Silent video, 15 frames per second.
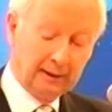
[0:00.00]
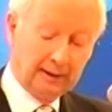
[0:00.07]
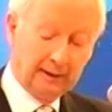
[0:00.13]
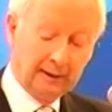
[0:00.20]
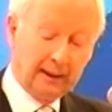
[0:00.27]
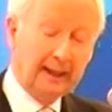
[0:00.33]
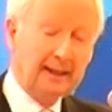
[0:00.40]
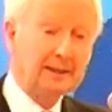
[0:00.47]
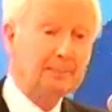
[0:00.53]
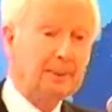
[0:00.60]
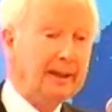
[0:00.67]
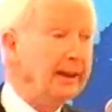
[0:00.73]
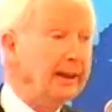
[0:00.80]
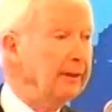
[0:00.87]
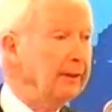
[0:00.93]
has
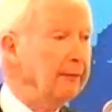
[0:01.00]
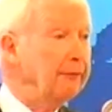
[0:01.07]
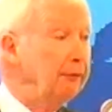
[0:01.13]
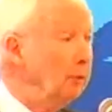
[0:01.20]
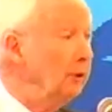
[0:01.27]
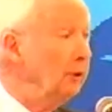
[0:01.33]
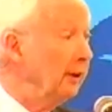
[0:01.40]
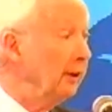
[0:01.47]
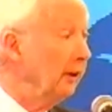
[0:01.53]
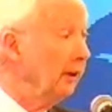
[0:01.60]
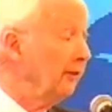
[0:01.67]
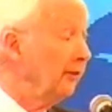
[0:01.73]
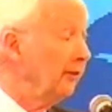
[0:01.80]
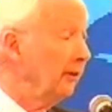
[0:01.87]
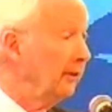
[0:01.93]
been in a few
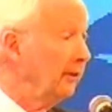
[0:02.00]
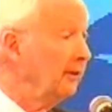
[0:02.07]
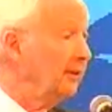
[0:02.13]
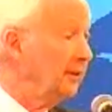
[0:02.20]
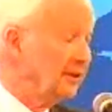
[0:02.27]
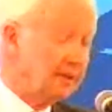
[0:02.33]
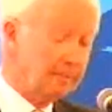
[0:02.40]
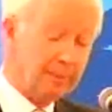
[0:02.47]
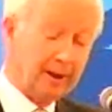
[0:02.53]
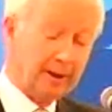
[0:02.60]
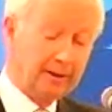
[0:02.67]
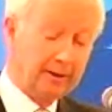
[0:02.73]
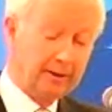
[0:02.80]
years dissipated.